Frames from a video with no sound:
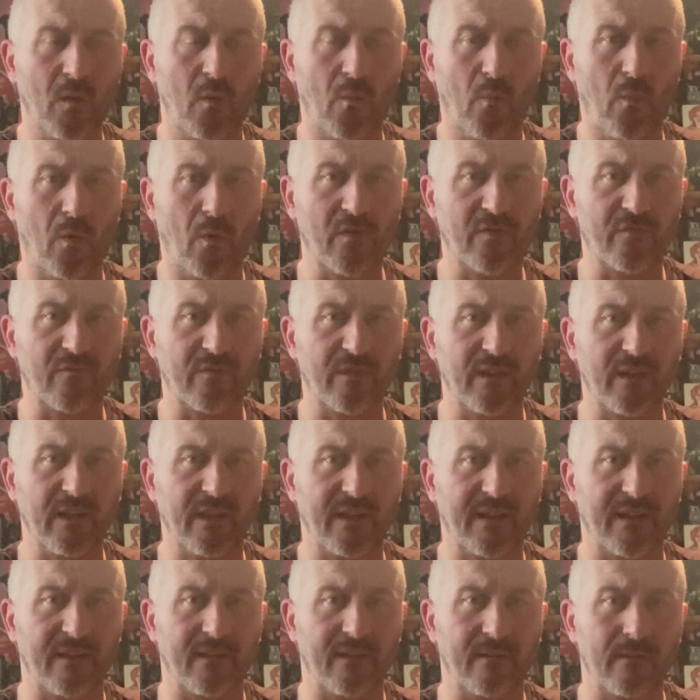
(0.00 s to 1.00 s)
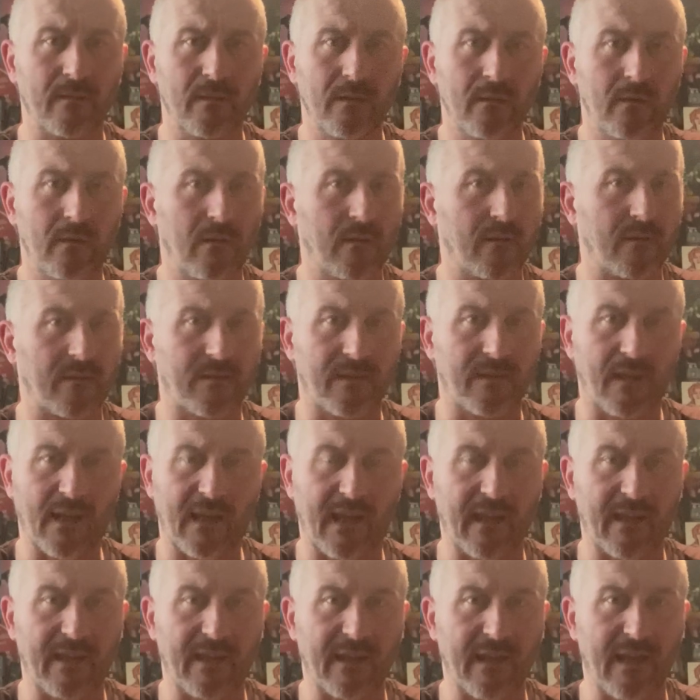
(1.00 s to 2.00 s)
Wasn't really
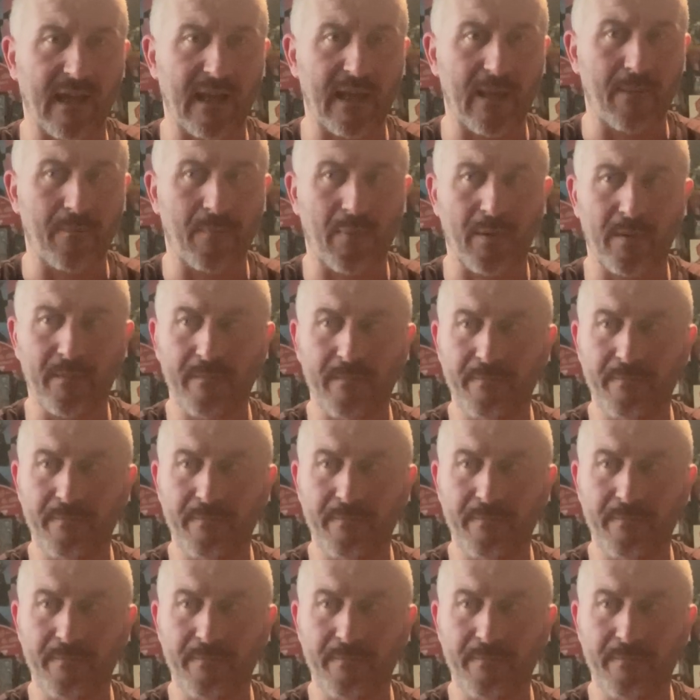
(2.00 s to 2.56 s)
digging the hype.